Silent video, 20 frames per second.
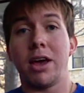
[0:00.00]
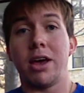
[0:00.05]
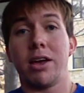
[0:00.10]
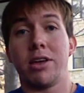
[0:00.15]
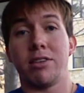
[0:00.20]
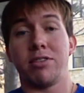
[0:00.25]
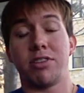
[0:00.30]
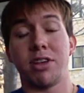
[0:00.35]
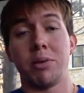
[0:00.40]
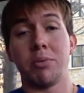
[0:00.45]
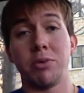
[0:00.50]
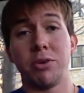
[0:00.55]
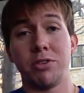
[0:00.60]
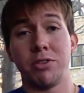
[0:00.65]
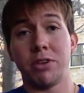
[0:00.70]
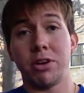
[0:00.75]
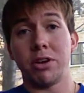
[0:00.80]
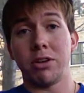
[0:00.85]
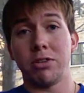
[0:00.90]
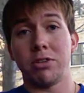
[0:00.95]
Some
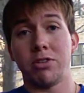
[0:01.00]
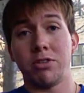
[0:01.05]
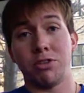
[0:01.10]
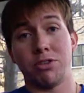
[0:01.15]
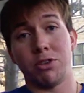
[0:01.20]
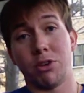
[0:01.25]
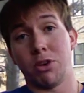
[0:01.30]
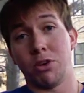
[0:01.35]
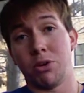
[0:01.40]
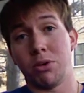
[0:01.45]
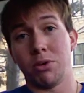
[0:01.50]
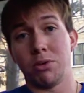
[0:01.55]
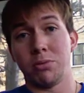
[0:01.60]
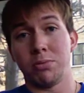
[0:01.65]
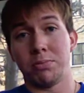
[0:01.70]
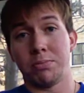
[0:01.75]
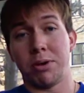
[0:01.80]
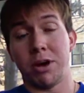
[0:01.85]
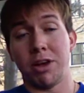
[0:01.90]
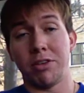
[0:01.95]
results show
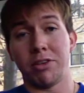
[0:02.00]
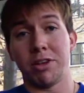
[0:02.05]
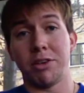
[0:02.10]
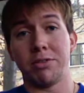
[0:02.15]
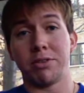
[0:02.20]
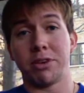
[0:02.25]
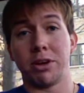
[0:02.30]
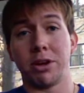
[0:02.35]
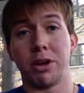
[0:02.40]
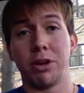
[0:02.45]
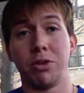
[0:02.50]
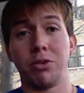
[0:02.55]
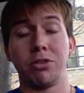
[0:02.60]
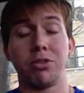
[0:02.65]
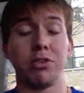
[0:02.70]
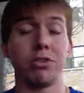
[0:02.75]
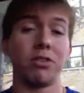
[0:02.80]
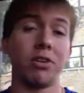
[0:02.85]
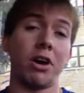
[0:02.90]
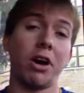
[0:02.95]
positive
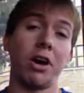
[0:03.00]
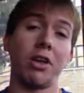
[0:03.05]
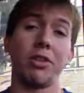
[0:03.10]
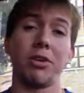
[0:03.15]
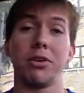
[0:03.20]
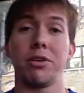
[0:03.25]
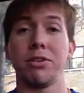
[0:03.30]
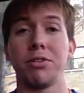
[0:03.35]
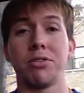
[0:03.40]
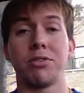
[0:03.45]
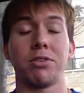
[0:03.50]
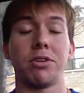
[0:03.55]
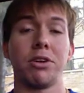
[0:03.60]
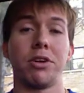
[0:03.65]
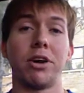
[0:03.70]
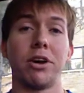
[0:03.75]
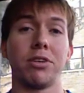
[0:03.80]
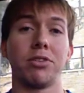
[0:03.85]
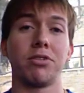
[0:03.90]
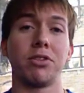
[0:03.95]
conclusions, others
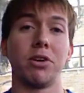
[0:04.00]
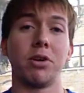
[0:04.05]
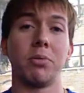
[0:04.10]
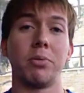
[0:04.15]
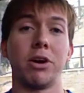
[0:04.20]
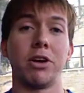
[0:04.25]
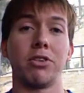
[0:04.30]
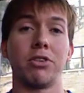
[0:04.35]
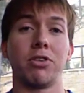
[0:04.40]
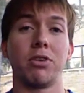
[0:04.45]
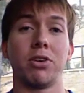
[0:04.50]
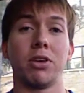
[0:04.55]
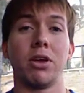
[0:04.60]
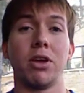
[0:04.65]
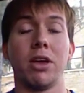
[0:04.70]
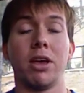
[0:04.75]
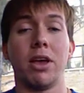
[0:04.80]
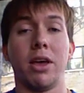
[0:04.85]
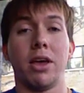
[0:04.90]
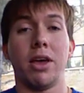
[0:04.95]
not so much.
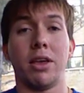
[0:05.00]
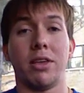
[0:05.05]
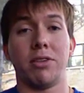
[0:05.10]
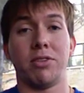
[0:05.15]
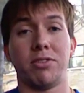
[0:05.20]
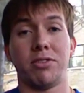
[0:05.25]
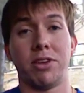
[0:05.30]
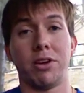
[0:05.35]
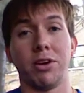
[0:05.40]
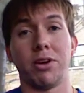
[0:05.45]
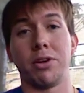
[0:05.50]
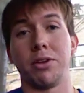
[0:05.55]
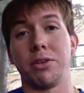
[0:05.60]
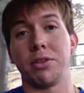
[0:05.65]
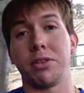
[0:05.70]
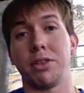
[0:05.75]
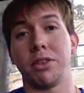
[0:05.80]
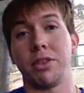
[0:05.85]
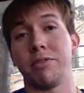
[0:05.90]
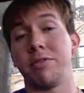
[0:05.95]
Still,
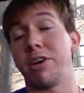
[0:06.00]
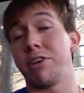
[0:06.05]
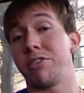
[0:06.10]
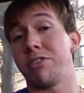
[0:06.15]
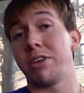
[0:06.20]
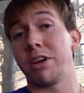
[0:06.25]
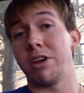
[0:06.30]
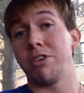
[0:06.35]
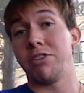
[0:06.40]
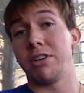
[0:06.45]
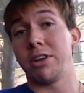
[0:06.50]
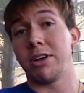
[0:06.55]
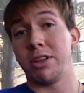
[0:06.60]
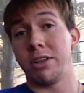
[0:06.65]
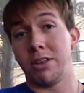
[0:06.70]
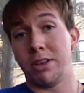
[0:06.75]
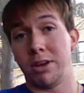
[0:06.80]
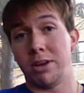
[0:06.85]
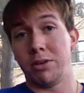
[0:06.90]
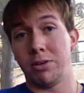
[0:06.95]
the investigation
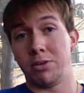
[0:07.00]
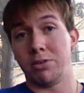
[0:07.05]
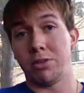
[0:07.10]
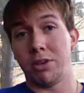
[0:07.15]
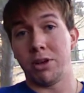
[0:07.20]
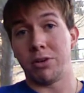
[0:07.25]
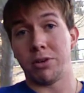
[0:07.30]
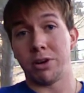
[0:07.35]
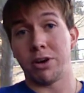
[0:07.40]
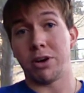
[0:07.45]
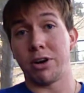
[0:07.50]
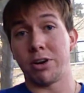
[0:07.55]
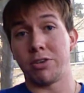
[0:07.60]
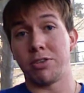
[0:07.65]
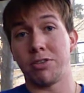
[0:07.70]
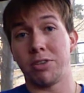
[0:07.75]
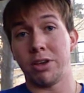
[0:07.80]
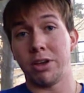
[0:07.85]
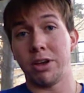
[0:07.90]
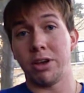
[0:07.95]
continues in regards
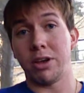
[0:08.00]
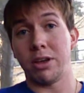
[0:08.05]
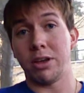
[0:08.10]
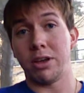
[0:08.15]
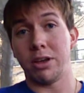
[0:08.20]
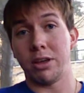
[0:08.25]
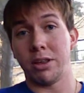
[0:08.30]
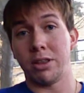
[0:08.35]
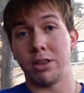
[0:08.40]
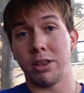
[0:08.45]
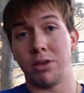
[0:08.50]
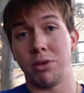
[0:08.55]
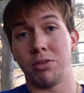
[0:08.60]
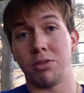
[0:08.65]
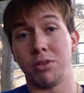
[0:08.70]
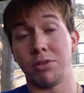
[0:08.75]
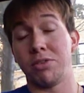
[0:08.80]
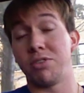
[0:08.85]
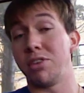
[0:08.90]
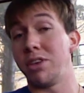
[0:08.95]
to the use
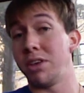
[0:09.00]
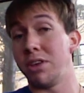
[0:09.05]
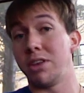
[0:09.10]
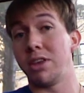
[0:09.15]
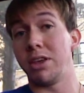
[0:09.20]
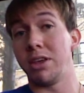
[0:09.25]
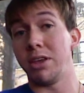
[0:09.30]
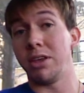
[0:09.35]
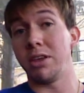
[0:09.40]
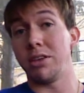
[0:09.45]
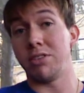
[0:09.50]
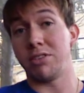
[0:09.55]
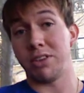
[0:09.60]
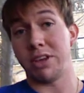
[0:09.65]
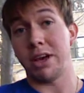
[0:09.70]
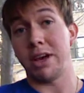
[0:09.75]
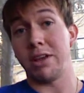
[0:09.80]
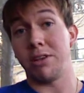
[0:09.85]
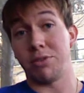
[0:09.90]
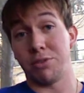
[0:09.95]
of CT
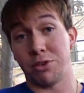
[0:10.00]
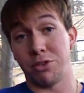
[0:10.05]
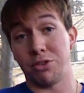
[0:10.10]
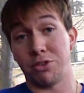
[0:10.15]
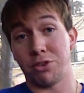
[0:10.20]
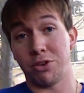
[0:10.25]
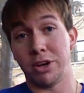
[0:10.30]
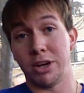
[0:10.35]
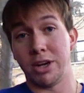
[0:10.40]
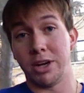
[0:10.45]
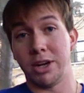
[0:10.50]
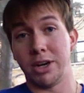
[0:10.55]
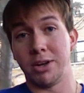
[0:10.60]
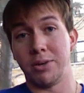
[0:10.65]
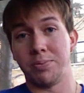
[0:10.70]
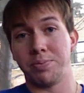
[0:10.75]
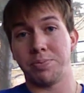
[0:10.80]
scans for screening.